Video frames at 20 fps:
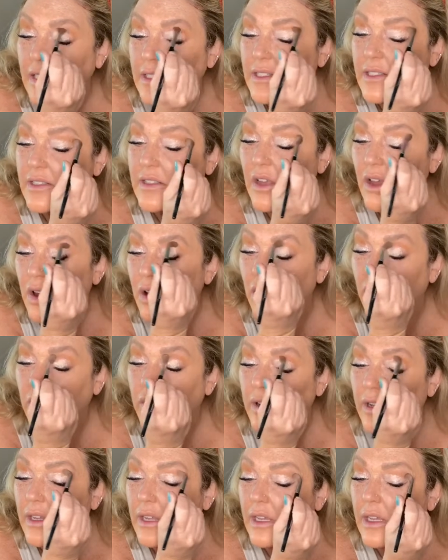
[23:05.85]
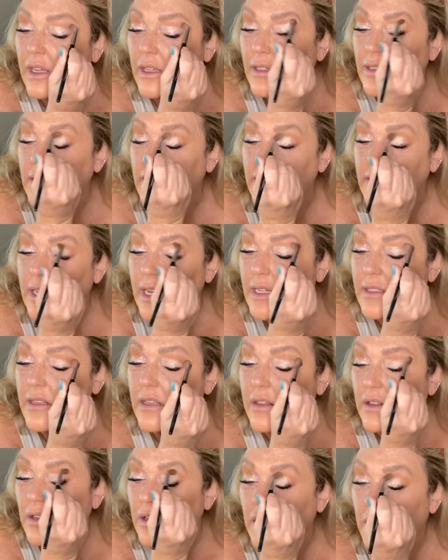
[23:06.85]
so it takes a
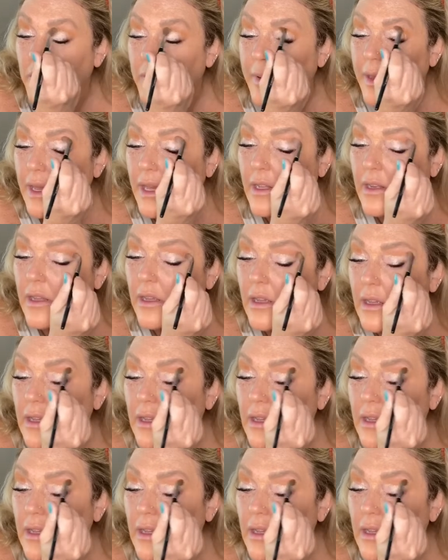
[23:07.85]
little bit